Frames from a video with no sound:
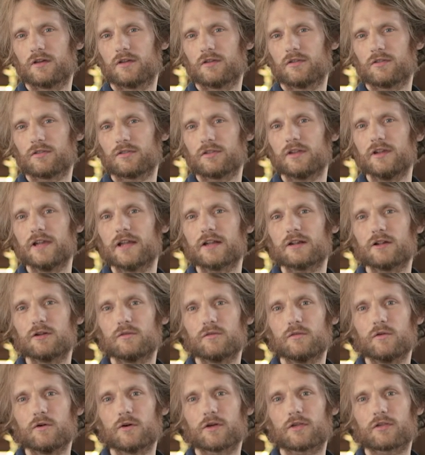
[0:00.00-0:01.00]
just a little
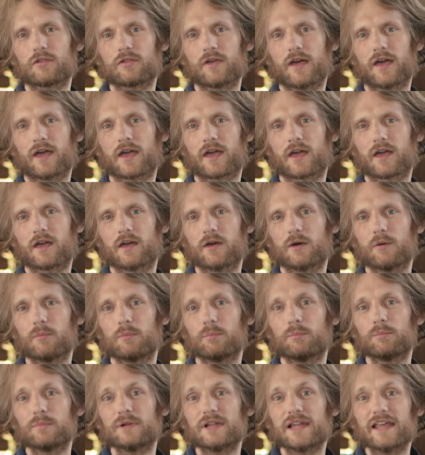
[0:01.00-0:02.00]
voice saying,
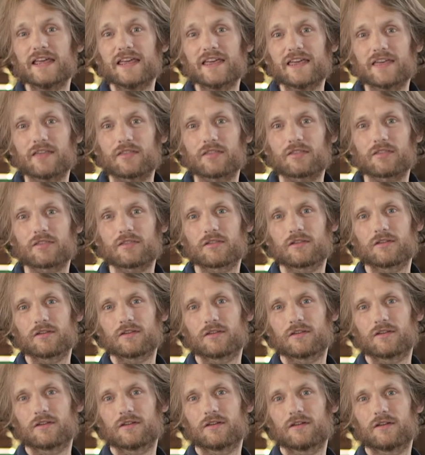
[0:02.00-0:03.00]
Please,
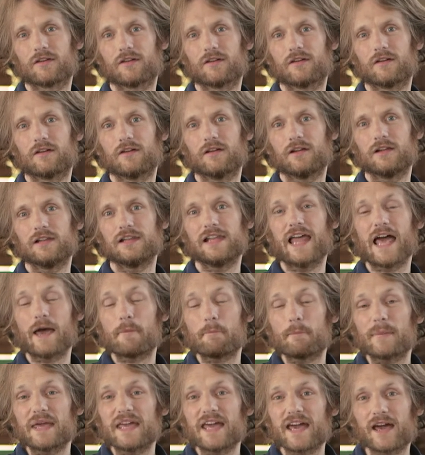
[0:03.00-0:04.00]

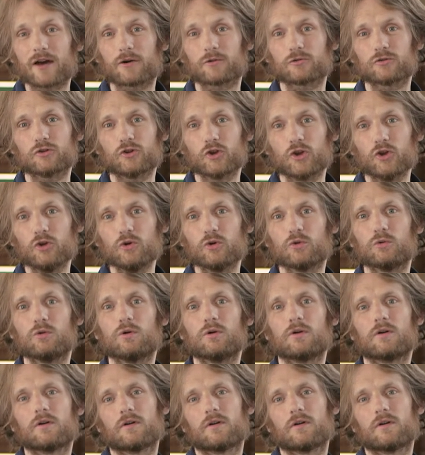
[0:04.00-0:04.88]
let me out too.